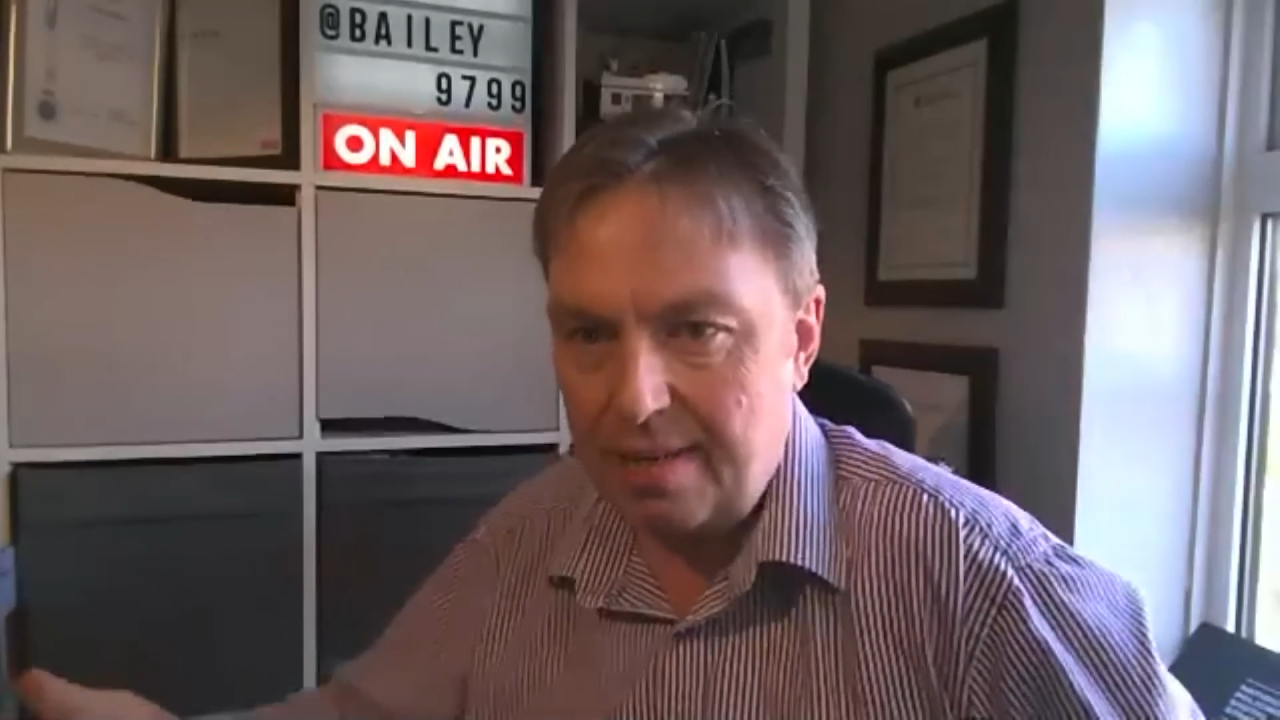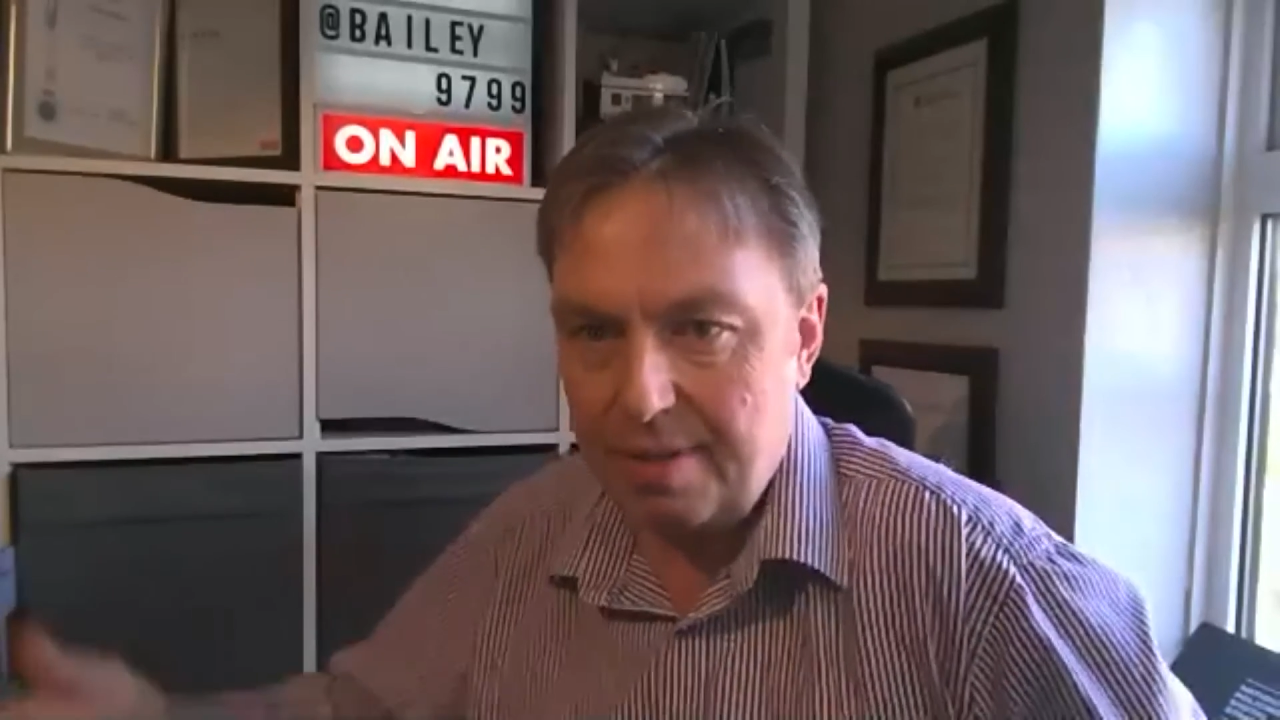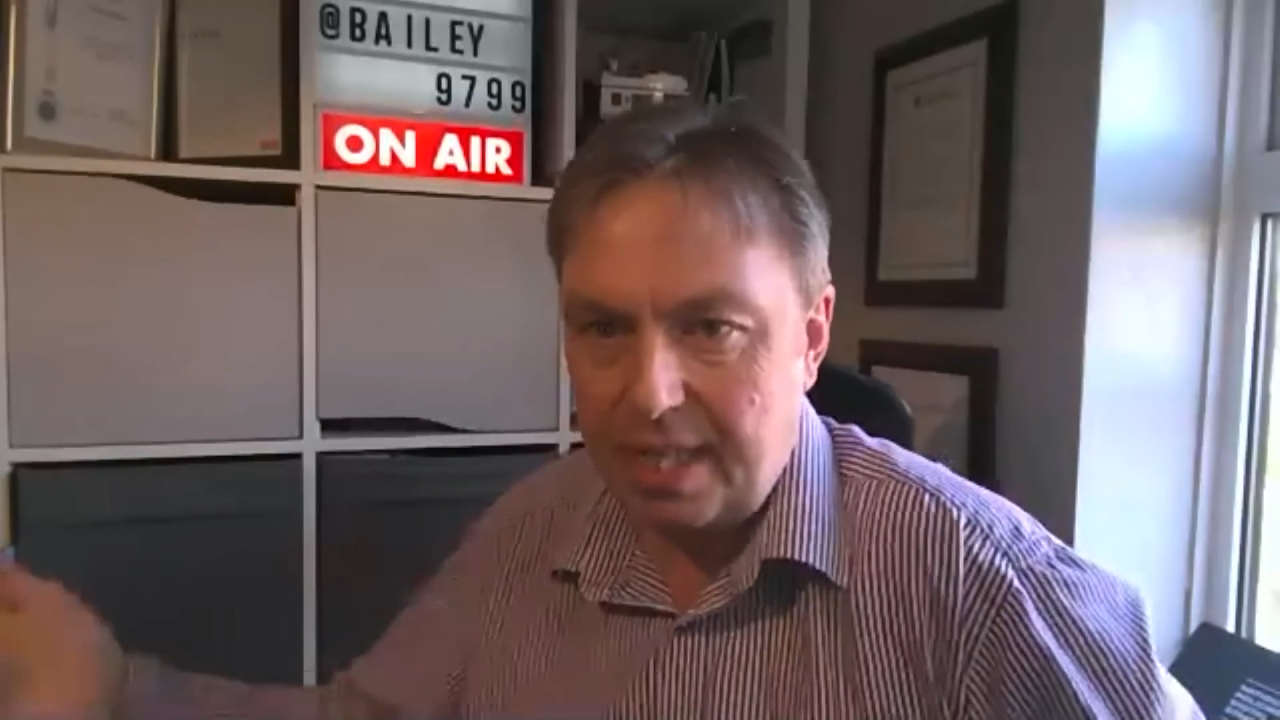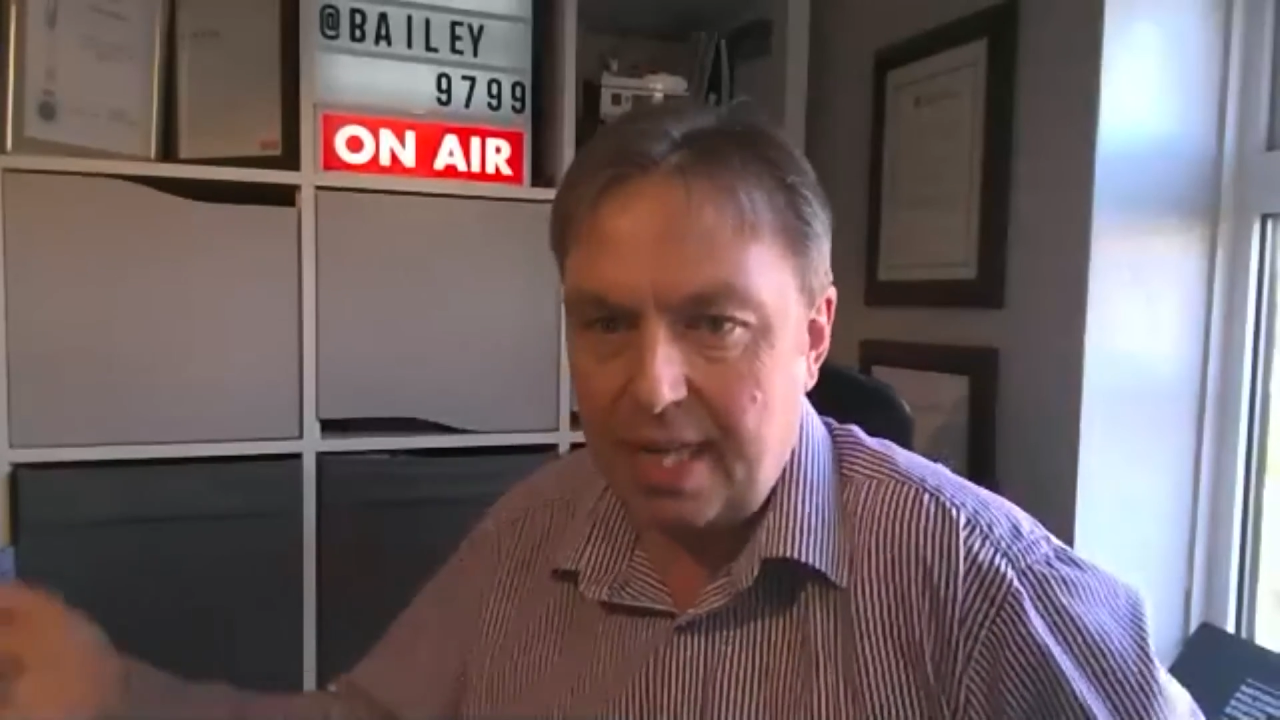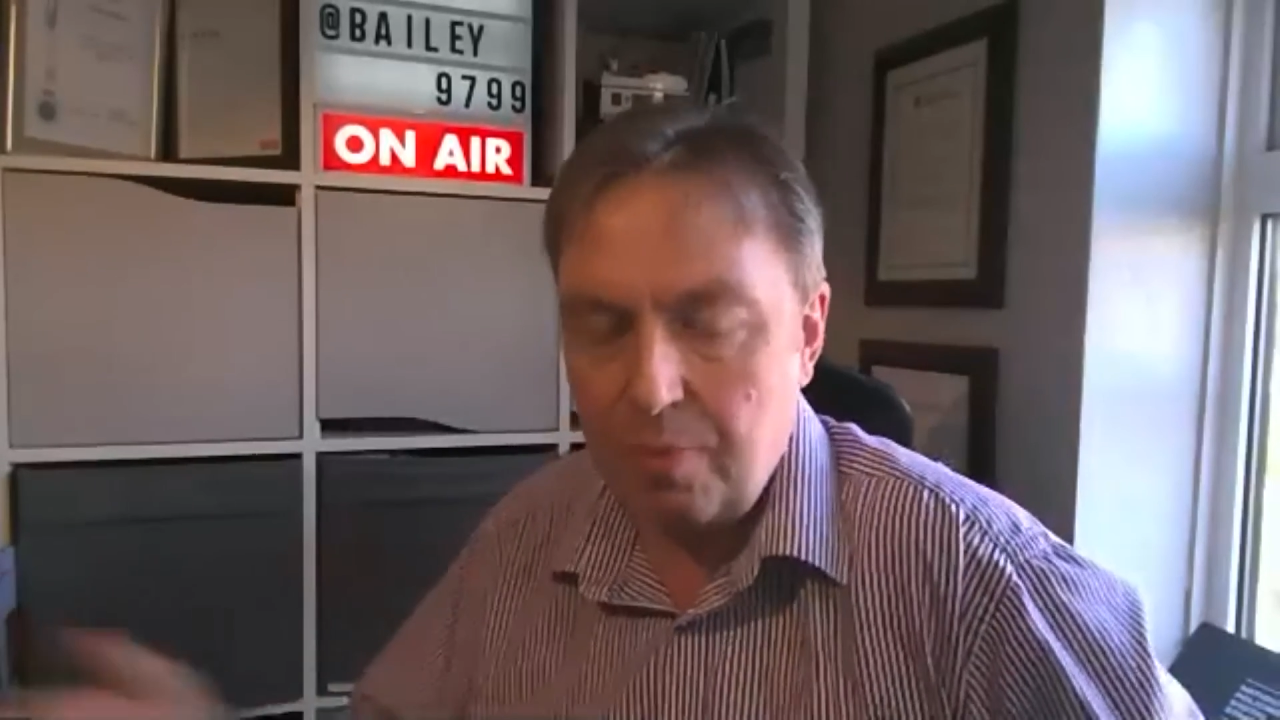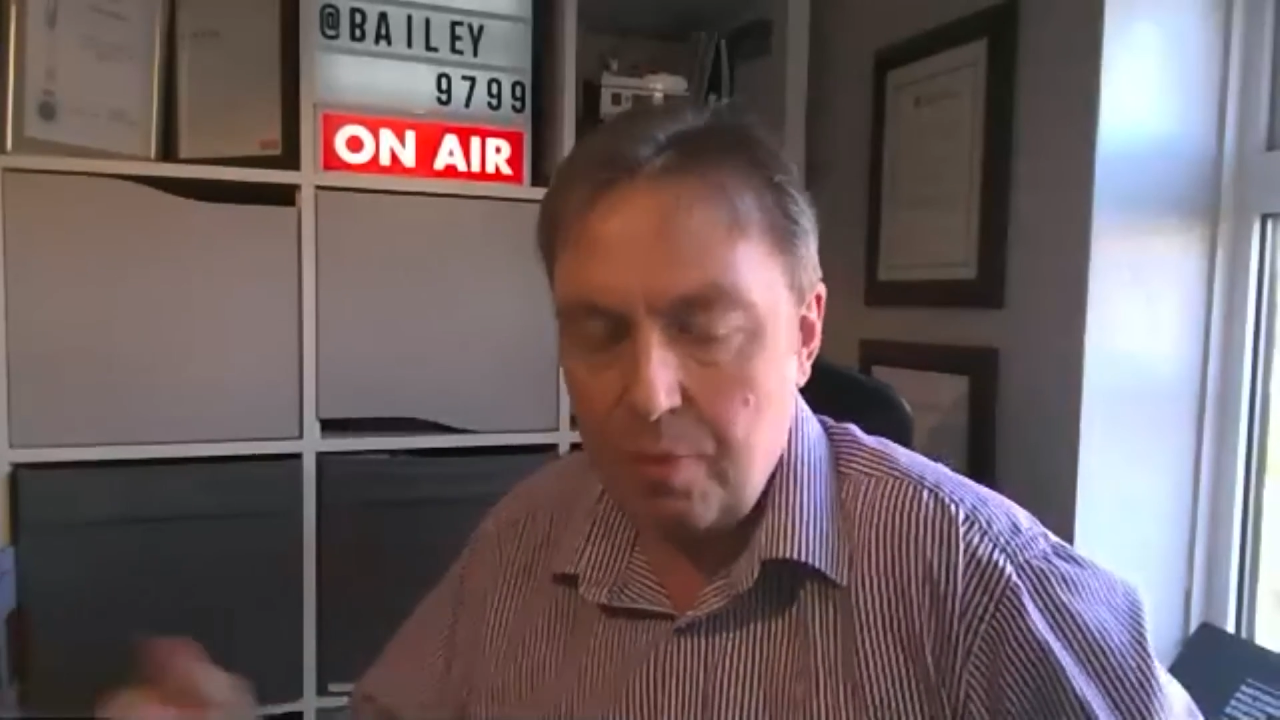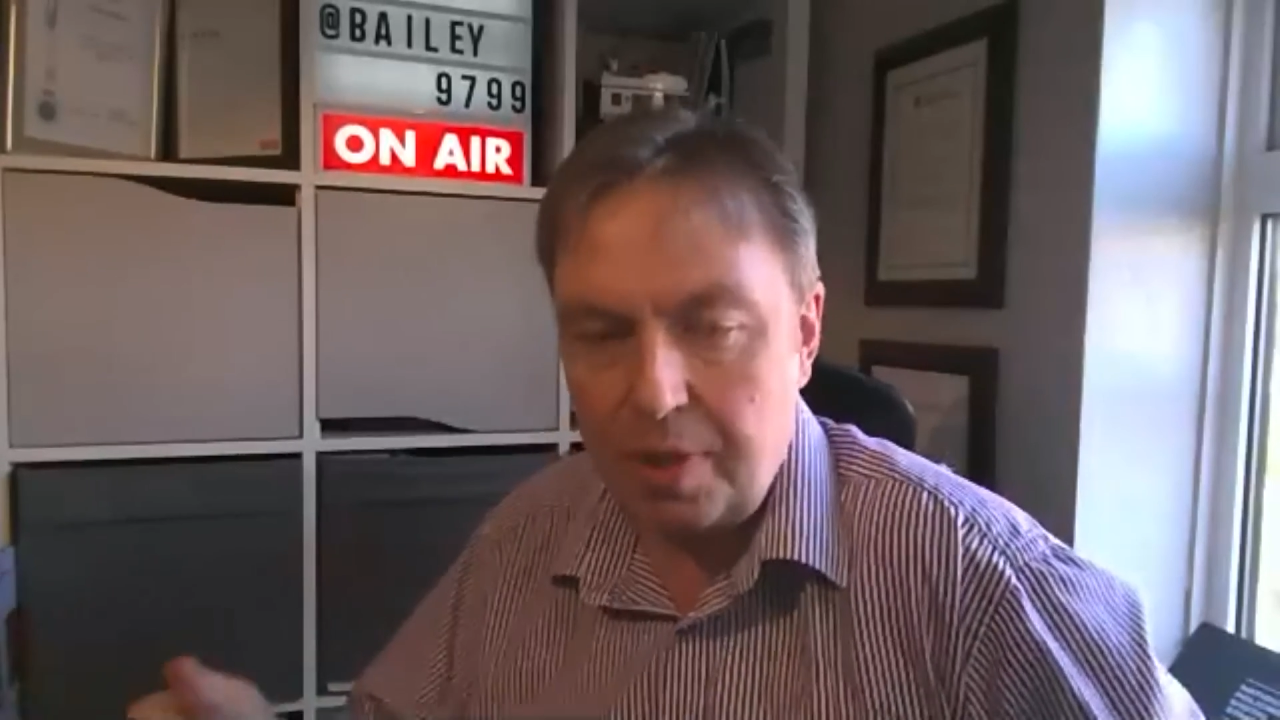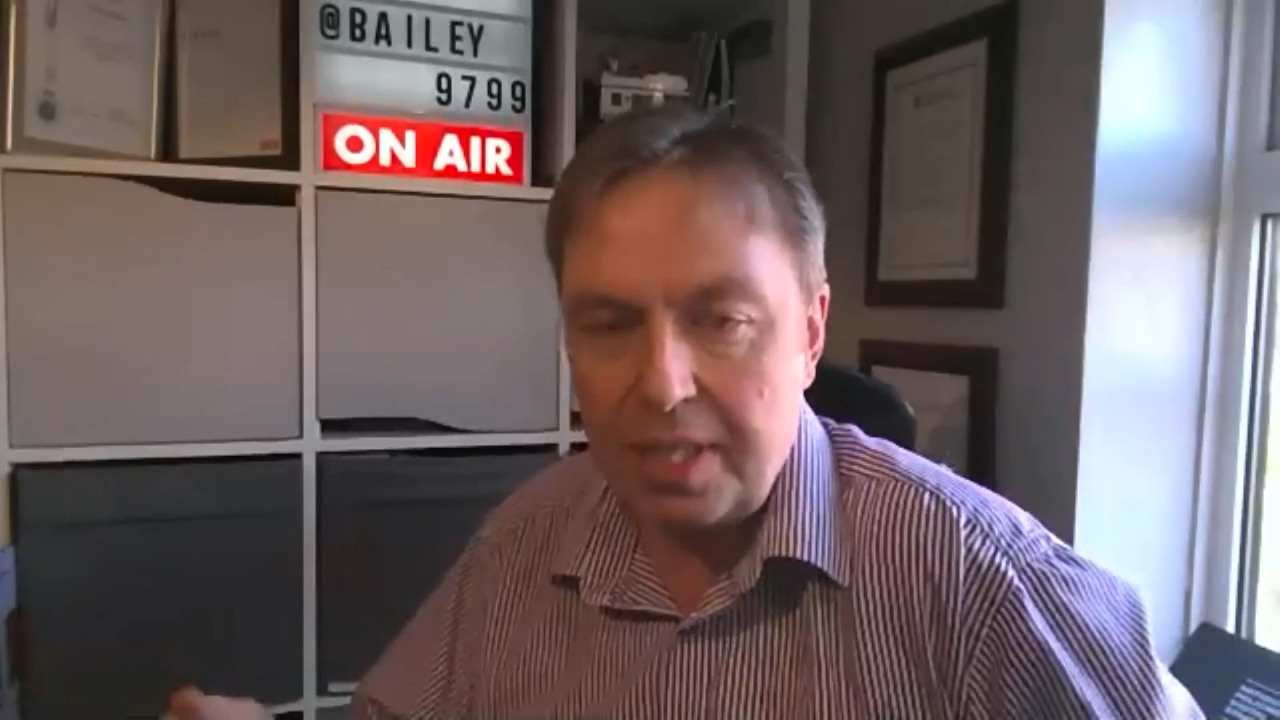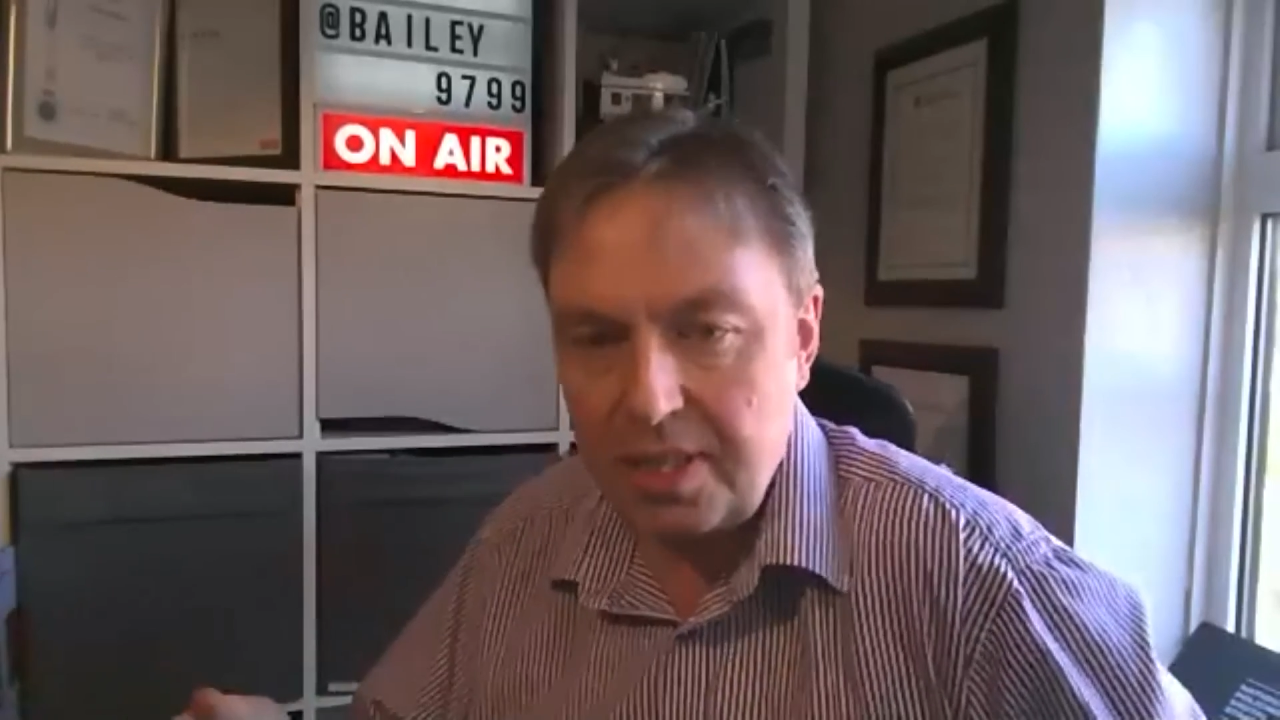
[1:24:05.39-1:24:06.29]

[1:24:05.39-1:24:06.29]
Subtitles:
it was a kid walking